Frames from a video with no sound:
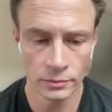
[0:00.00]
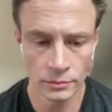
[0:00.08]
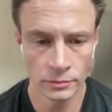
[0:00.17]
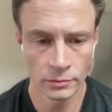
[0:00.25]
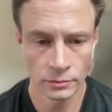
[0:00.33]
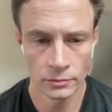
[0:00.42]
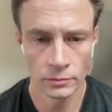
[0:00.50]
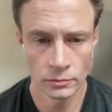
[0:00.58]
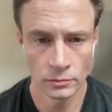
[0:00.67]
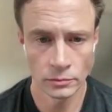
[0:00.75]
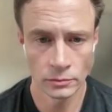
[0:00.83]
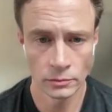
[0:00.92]

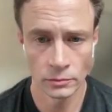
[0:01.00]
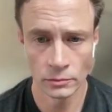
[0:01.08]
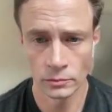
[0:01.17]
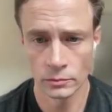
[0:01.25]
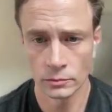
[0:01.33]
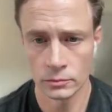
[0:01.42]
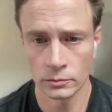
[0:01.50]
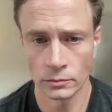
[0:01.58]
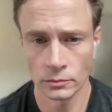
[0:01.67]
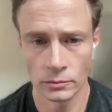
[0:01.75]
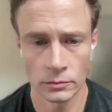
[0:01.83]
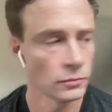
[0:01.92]

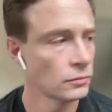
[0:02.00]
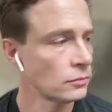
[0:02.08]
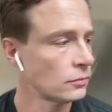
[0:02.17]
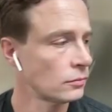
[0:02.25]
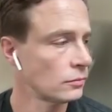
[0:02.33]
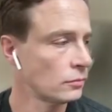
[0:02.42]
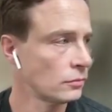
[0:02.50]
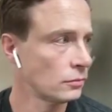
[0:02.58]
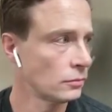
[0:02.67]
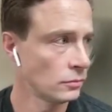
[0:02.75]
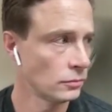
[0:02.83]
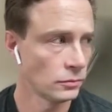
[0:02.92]

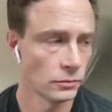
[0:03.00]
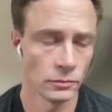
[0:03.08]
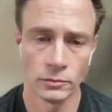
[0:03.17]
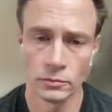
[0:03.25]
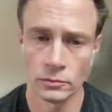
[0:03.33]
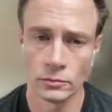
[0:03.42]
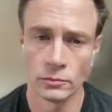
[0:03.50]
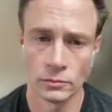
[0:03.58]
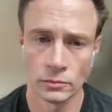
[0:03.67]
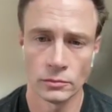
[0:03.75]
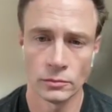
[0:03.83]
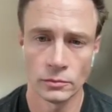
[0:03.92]

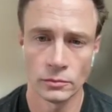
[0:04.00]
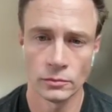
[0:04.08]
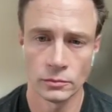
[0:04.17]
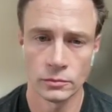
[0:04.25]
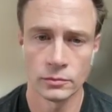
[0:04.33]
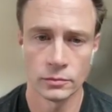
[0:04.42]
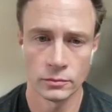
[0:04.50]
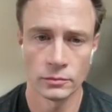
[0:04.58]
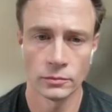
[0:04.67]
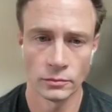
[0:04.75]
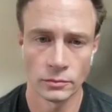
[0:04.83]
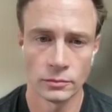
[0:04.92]

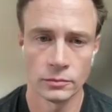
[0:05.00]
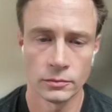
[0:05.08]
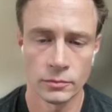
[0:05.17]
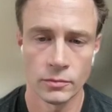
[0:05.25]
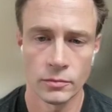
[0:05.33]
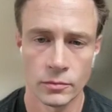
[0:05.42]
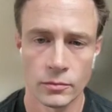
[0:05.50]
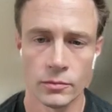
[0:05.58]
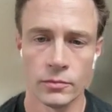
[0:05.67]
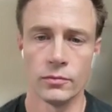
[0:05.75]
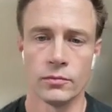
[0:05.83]
No words are spoken by the person on screen.